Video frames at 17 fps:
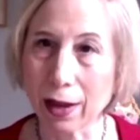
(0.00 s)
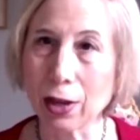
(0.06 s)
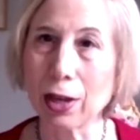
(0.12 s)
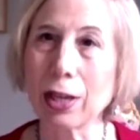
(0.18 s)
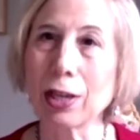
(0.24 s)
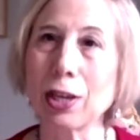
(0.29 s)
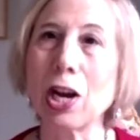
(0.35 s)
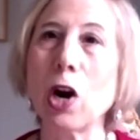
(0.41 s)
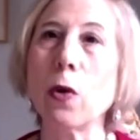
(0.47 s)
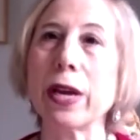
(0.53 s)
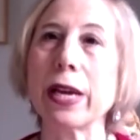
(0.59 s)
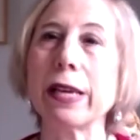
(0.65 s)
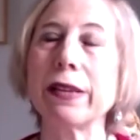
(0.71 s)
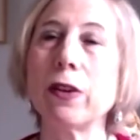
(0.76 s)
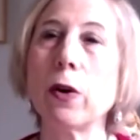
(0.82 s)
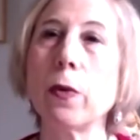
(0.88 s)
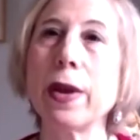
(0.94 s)
going.
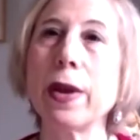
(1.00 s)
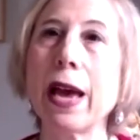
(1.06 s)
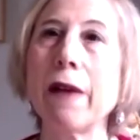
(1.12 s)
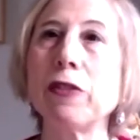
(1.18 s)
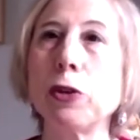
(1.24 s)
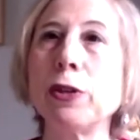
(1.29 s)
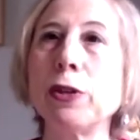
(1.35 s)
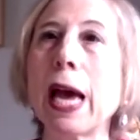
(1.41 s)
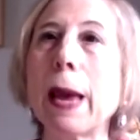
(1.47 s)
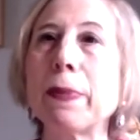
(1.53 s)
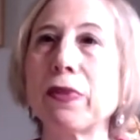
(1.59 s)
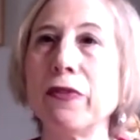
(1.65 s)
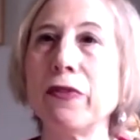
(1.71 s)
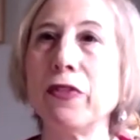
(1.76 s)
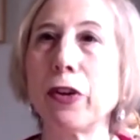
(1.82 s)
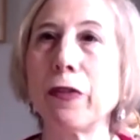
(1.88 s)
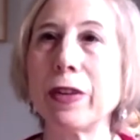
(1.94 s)
So we have 2 types of
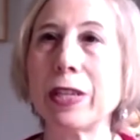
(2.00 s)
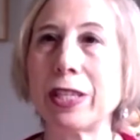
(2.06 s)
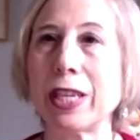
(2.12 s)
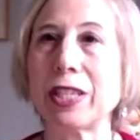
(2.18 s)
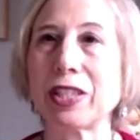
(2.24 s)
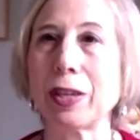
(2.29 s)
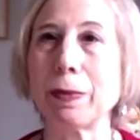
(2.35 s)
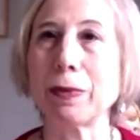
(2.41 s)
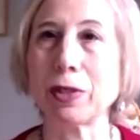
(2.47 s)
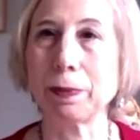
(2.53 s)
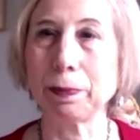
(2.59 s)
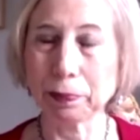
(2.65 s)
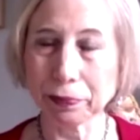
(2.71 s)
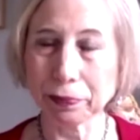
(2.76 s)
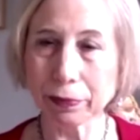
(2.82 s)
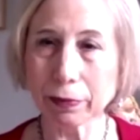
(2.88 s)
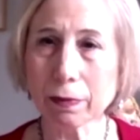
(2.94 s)
nervous systems.
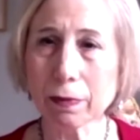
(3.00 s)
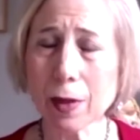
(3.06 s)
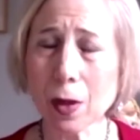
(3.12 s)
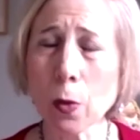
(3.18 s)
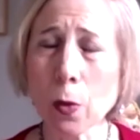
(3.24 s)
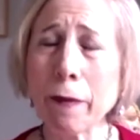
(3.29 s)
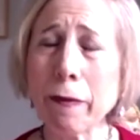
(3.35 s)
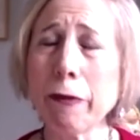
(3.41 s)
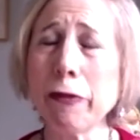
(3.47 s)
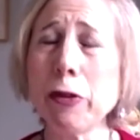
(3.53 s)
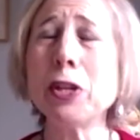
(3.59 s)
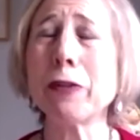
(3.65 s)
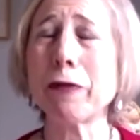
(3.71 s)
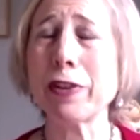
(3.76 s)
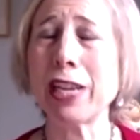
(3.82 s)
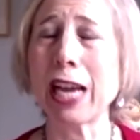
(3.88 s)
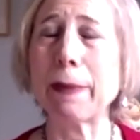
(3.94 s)
We have a few
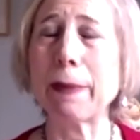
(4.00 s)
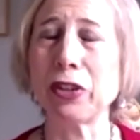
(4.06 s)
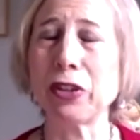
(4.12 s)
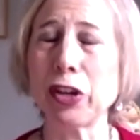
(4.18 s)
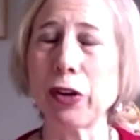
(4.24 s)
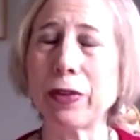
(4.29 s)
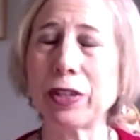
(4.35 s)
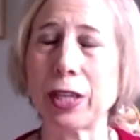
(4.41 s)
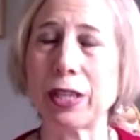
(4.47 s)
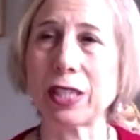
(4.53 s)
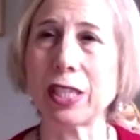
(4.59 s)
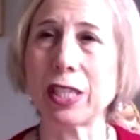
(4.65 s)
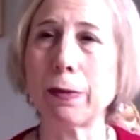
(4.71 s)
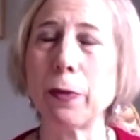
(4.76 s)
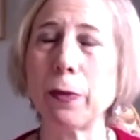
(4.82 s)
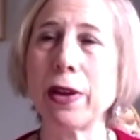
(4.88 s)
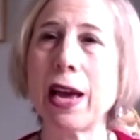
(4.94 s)
different types of nervous systems,
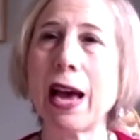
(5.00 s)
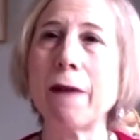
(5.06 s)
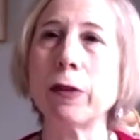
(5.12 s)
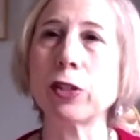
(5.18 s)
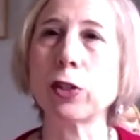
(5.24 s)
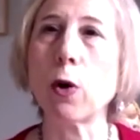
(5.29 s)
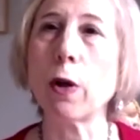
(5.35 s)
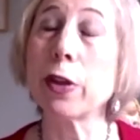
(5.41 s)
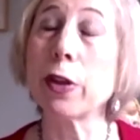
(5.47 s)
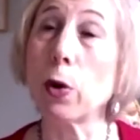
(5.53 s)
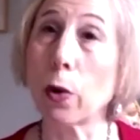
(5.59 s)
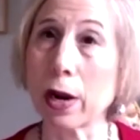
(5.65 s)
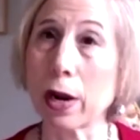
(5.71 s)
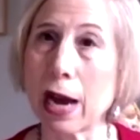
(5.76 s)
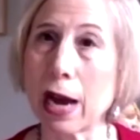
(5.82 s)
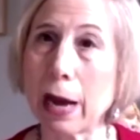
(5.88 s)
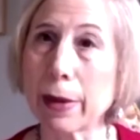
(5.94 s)
but we have what's called the
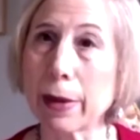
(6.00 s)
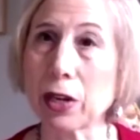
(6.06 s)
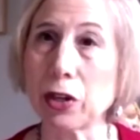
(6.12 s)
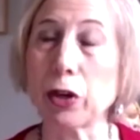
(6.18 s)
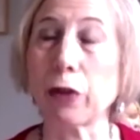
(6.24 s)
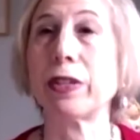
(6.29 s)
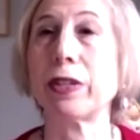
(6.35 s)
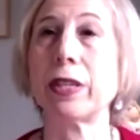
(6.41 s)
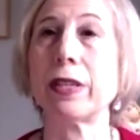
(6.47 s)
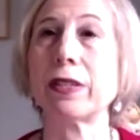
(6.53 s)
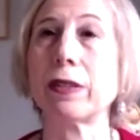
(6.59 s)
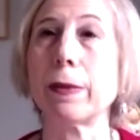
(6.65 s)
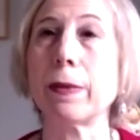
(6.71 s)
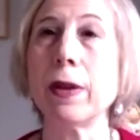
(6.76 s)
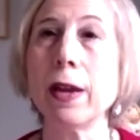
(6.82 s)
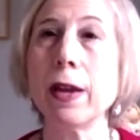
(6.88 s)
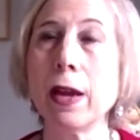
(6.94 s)
autonomic nervous
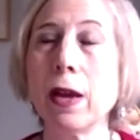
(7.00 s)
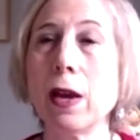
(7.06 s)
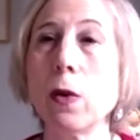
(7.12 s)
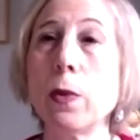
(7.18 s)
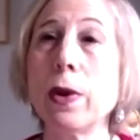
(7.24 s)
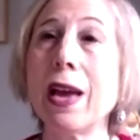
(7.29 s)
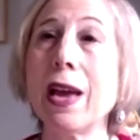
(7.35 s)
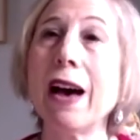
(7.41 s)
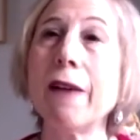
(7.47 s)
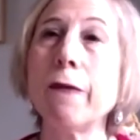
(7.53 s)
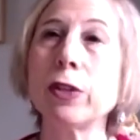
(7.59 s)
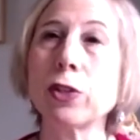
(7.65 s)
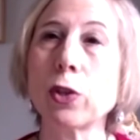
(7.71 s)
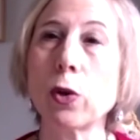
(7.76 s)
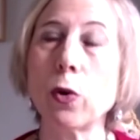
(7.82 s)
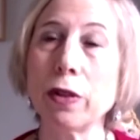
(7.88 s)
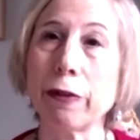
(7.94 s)
system. We have what's
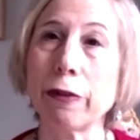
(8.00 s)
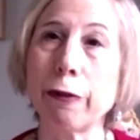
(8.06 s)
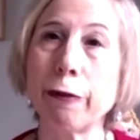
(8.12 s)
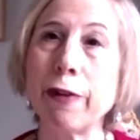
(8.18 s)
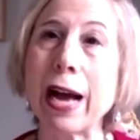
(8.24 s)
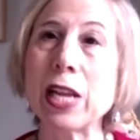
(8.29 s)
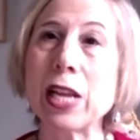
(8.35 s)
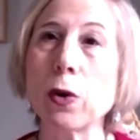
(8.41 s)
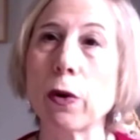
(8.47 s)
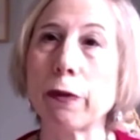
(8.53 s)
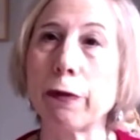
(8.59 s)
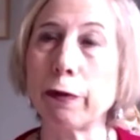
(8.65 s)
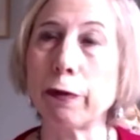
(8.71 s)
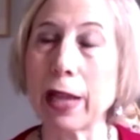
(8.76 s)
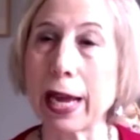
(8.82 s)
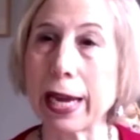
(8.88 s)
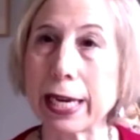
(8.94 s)
called the fight or
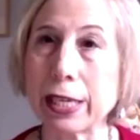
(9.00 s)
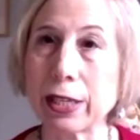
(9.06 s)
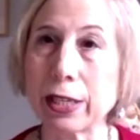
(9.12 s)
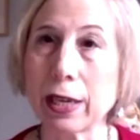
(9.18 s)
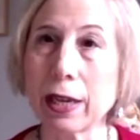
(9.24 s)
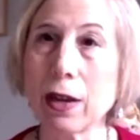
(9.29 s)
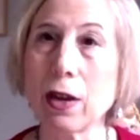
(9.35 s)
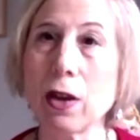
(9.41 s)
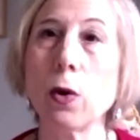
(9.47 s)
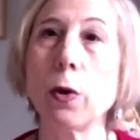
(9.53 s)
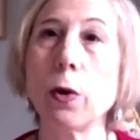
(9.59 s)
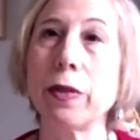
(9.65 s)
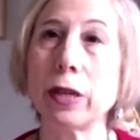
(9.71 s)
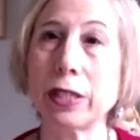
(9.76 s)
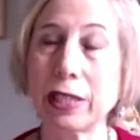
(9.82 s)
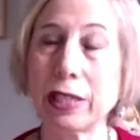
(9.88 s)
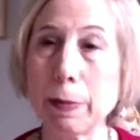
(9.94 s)
flight, or
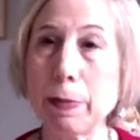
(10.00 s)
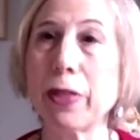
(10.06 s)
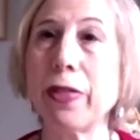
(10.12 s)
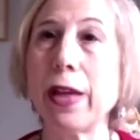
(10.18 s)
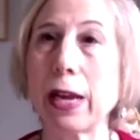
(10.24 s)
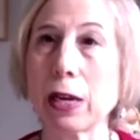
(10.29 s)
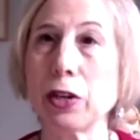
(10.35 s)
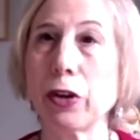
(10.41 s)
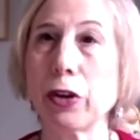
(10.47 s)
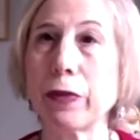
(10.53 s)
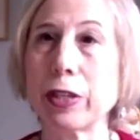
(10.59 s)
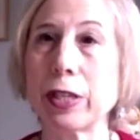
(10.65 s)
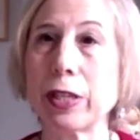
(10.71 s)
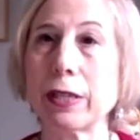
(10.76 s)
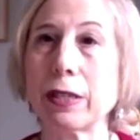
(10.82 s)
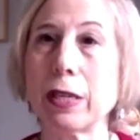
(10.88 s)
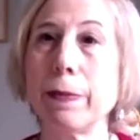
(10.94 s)
the sympathetic nervous
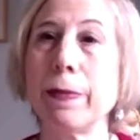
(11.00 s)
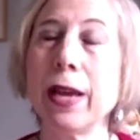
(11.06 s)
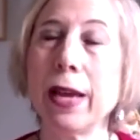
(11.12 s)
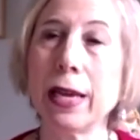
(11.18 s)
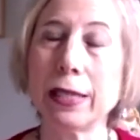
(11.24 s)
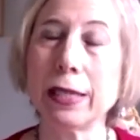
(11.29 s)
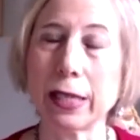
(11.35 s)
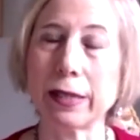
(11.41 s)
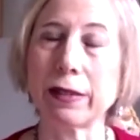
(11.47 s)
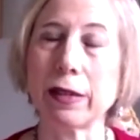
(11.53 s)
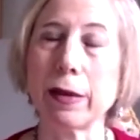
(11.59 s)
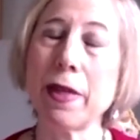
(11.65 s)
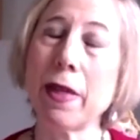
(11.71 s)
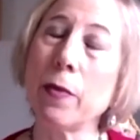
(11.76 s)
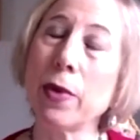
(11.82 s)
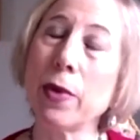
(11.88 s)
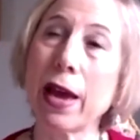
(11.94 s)
system, and
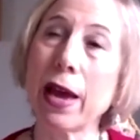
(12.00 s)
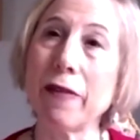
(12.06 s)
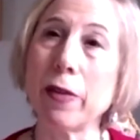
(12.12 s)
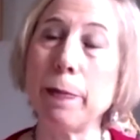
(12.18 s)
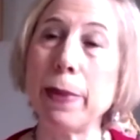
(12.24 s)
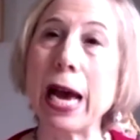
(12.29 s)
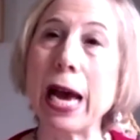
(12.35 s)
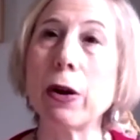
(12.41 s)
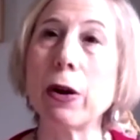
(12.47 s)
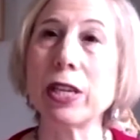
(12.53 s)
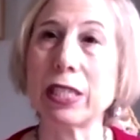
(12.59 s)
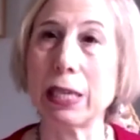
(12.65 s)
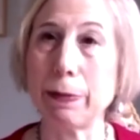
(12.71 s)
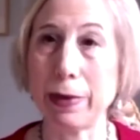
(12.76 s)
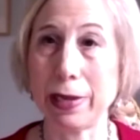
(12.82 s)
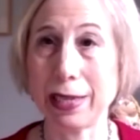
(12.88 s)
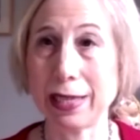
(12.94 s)
then we have the
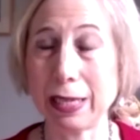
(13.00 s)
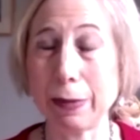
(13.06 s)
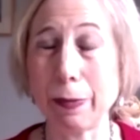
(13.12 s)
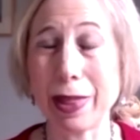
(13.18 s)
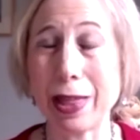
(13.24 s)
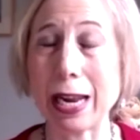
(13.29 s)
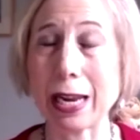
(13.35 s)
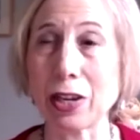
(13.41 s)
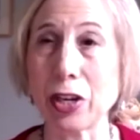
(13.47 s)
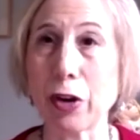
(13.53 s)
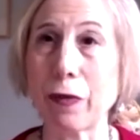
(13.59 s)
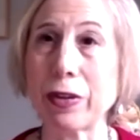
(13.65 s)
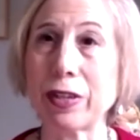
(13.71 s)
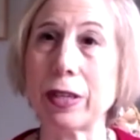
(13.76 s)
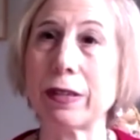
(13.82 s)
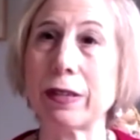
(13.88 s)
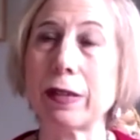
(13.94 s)
parasympathetic nervous
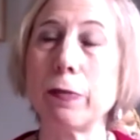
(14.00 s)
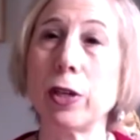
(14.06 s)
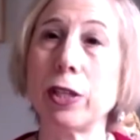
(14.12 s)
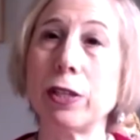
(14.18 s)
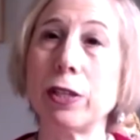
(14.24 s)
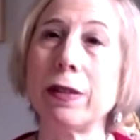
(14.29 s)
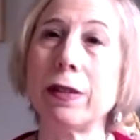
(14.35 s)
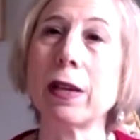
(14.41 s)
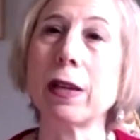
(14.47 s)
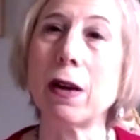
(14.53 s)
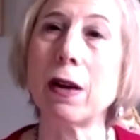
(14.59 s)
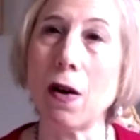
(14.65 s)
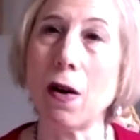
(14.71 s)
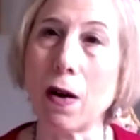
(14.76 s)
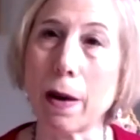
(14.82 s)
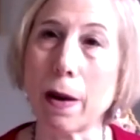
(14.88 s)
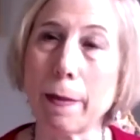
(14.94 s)
system, which is the
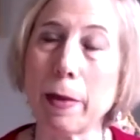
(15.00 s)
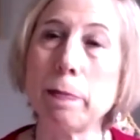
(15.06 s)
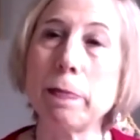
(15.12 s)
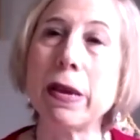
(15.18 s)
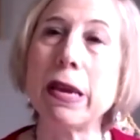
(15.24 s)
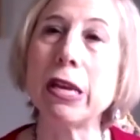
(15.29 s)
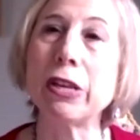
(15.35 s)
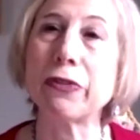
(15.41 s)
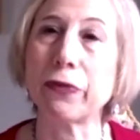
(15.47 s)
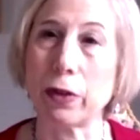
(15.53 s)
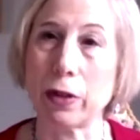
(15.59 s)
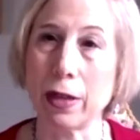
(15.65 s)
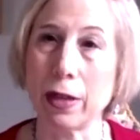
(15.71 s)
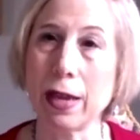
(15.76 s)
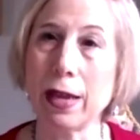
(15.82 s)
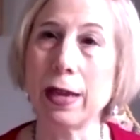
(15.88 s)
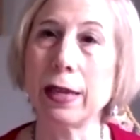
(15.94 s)
calm and peaceful
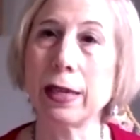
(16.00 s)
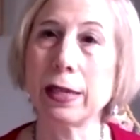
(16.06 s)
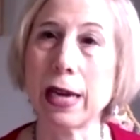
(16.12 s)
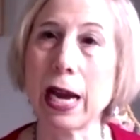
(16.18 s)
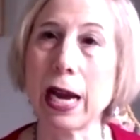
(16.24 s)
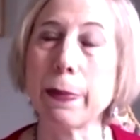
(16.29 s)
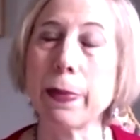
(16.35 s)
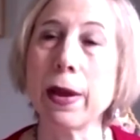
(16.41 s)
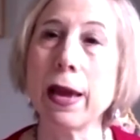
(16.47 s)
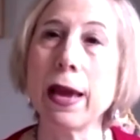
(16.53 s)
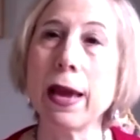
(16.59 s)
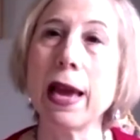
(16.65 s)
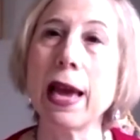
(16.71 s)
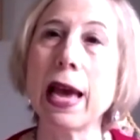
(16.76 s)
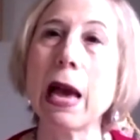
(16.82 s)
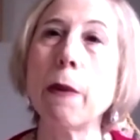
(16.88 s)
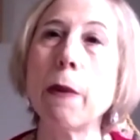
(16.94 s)
type.
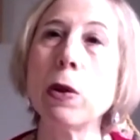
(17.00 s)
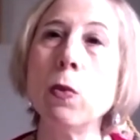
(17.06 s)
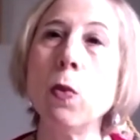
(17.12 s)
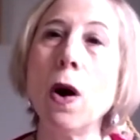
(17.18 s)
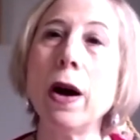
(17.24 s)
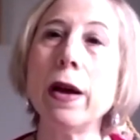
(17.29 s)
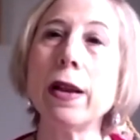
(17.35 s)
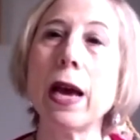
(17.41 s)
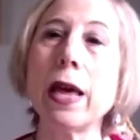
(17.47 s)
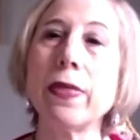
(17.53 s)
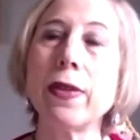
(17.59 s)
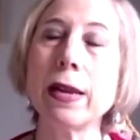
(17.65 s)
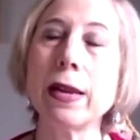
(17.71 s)
And I think